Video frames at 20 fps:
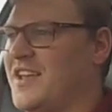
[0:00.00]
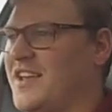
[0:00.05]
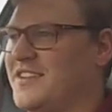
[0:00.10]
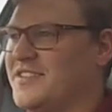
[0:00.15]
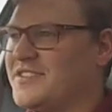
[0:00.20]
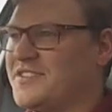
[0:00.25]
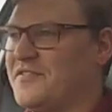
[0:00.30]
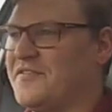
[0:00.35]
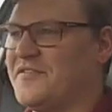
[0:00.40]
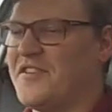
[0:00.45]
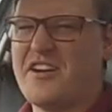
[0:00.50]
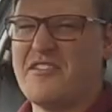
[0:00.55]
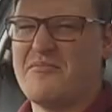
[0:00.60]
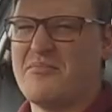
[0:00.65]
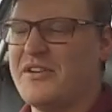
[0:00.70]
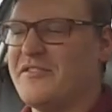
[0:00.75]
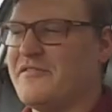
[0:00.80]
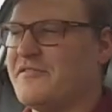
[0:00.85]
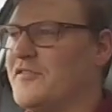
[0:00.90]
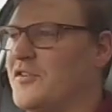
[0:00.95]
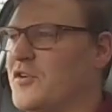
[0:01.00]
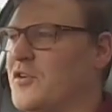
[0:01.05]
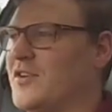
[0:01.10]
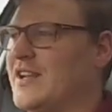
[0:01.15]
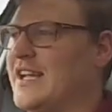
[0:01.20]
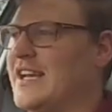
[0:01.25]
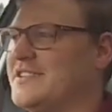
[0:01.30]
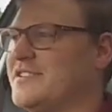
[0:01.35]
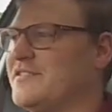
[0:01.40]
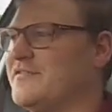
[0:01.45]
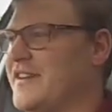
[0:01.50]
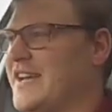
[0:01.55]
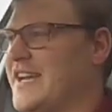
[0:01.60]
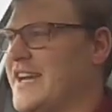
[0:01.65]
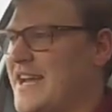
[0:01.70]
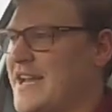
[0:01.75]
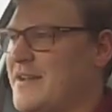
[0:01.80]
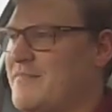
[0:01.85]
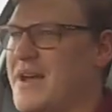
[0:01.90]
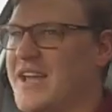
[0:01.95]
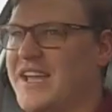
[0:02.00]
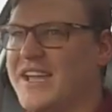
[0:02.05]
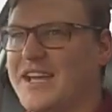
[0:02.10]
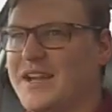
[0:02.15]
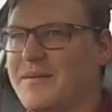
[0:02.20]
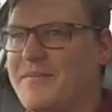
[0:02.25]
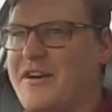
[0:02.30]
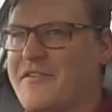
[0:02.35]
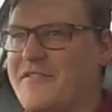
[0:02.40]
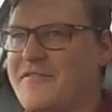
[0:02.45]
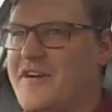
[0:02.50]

It's a 5.4 litre V8 making about